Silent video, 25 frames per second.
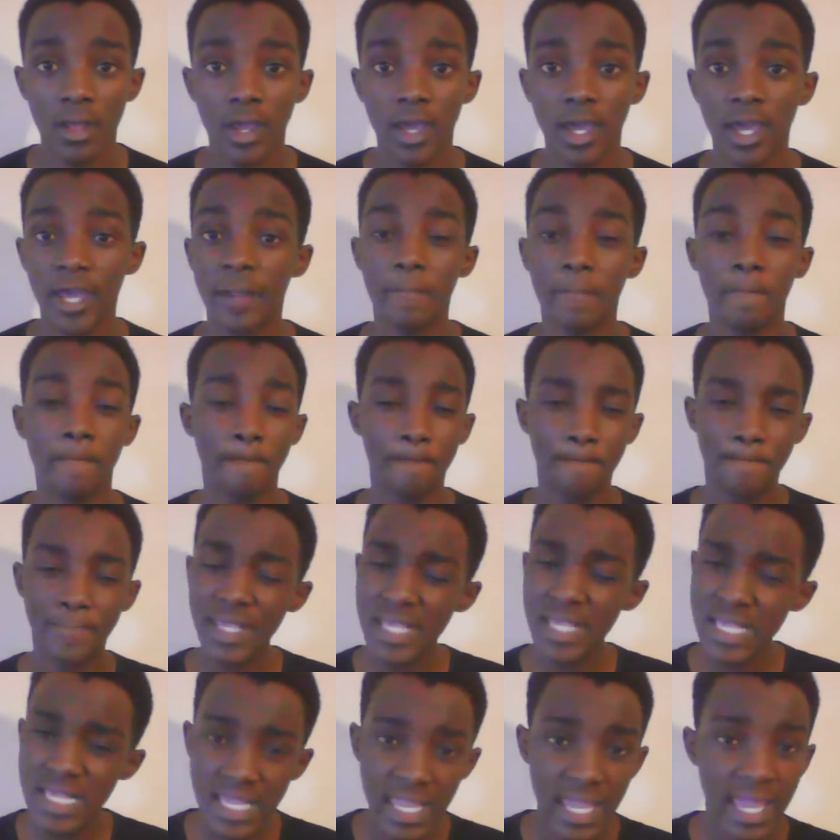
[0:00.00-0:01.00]
And
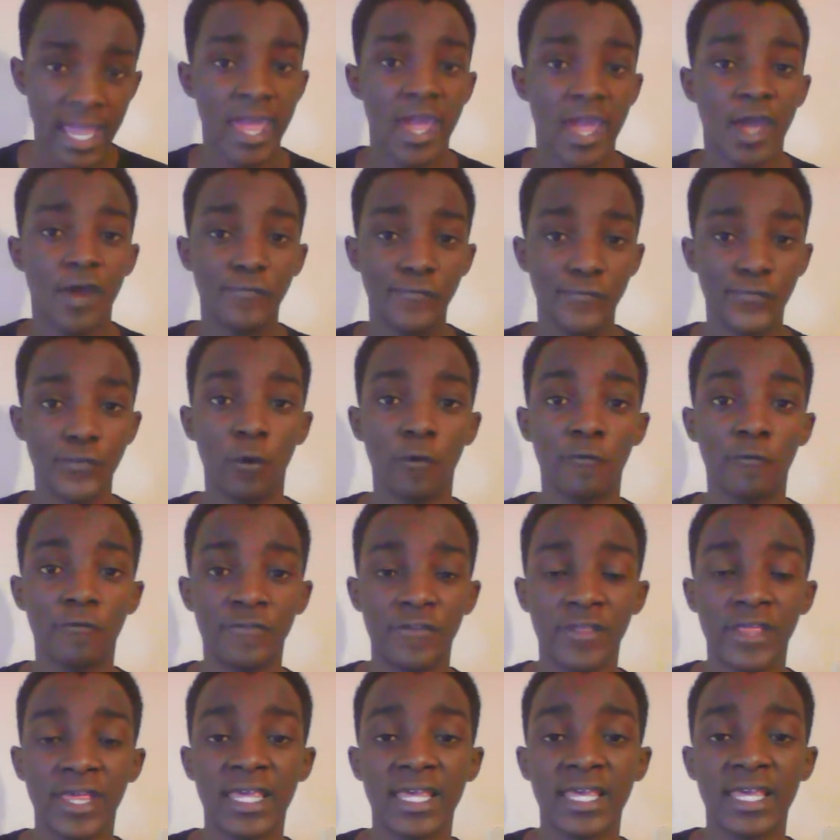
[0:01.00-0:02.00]
be careful of
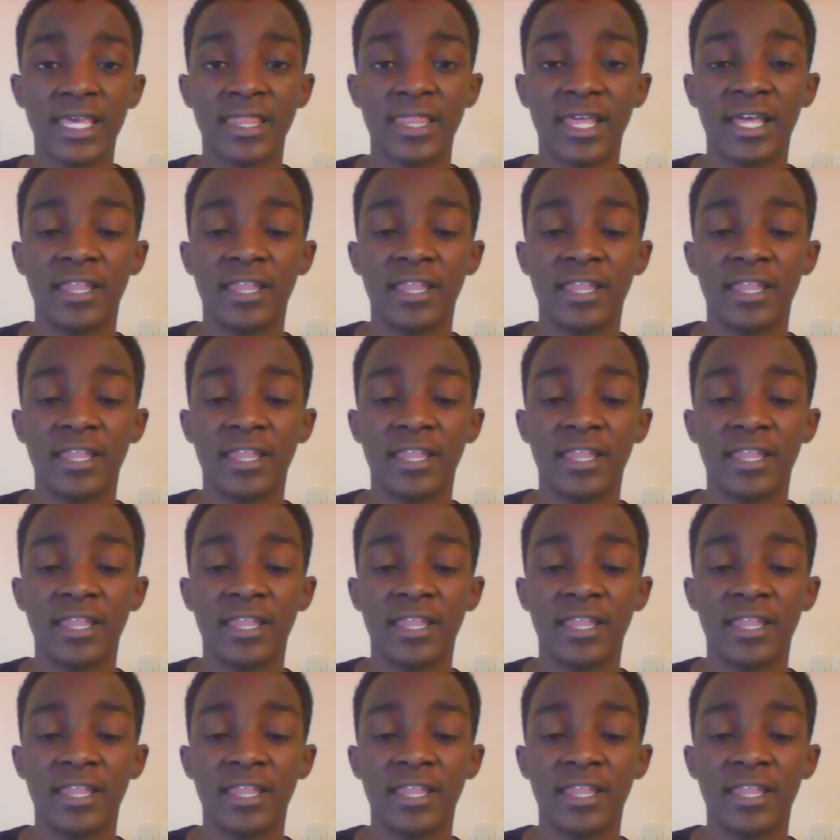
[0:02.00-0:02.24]
thinking